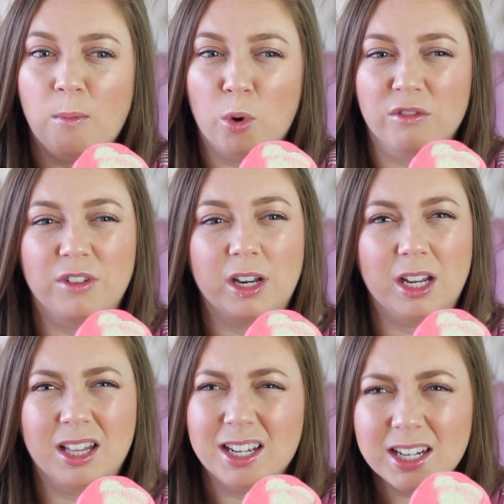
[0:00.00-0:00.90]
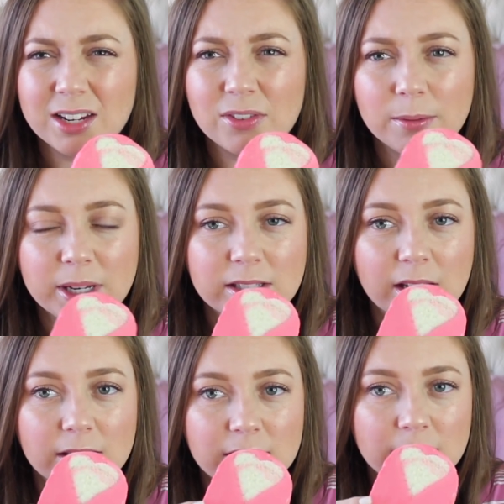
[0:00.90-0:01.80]
more vanilla-y, if that makes
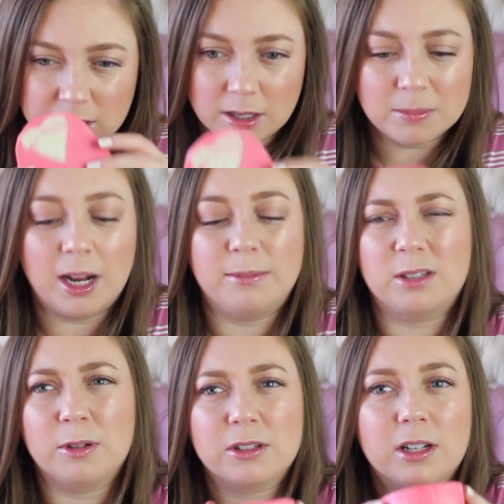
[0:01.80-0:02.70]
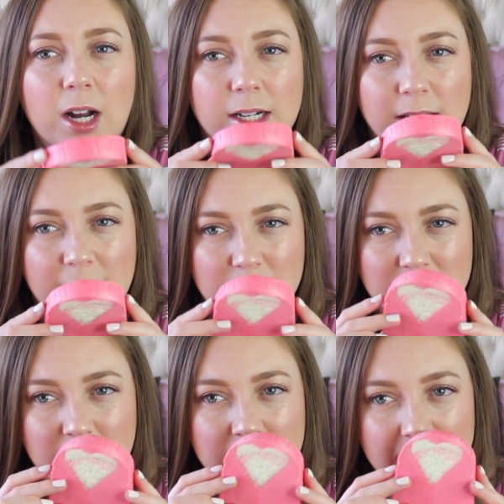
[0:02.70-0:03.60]
sense. Sometimes it smells like cotton candy,
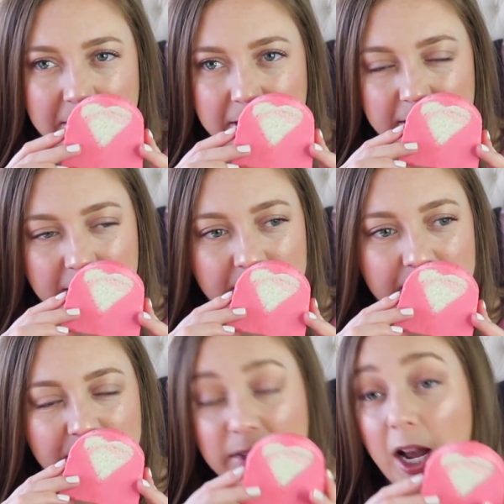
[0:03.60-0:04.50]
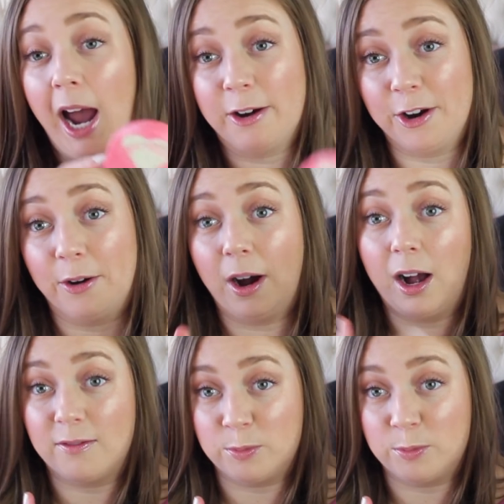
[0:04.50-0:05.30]
but sometimes it doesn't. I don't know. I'll have